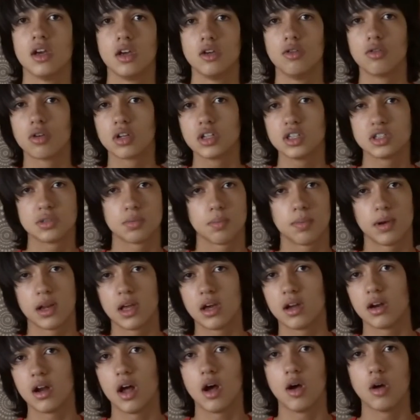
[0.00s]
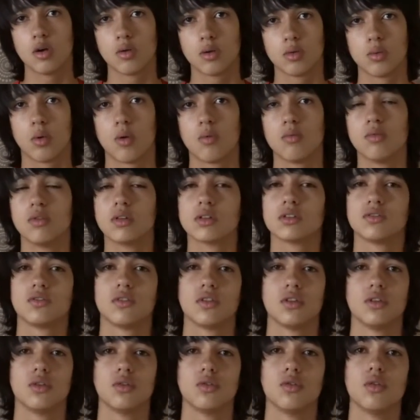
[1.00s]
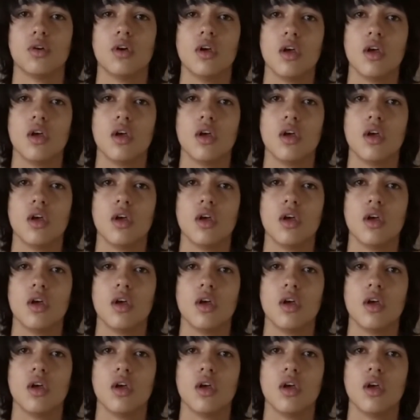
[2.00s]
You can just play around with what works for you,